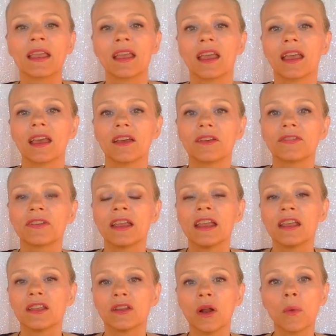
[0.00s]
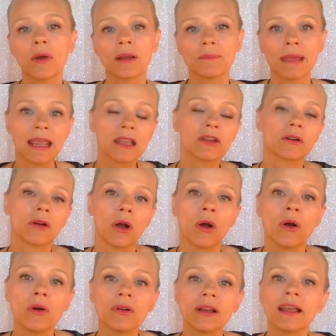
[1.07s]
if you don't want to make your
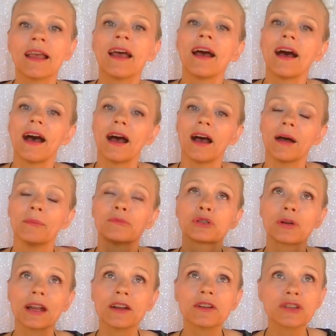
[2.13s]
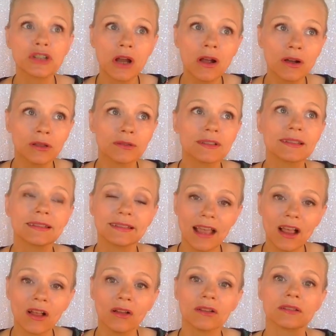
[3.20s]
own, Trader Joe's
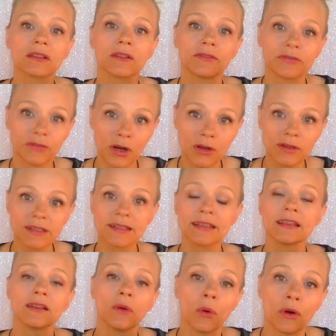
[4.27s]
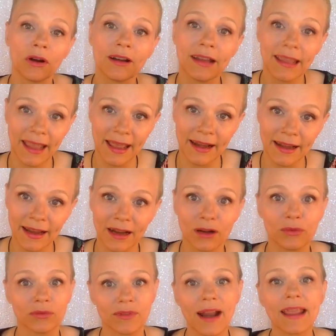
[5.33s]
sells frozen
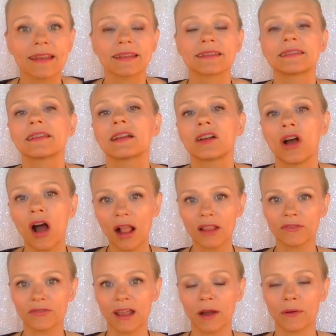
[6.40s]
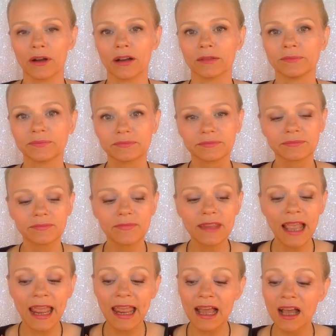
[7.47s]
organic riced cauliflower,
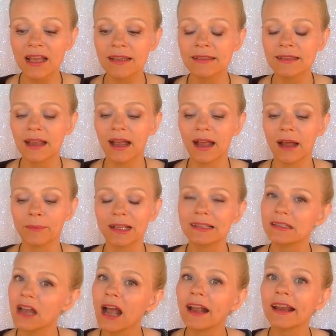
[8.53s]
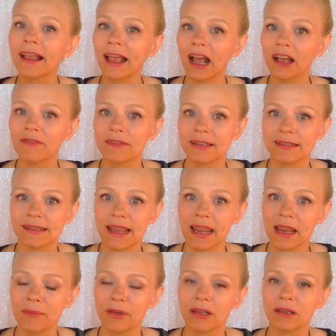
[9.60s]
and it's not going to have the
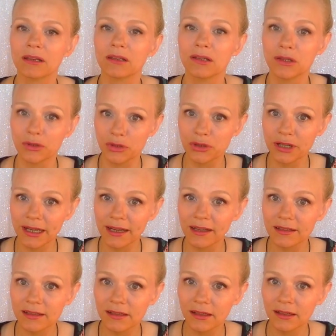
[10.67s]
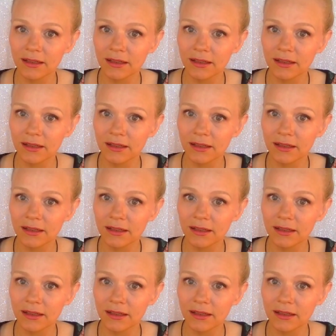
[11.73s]
same nutrient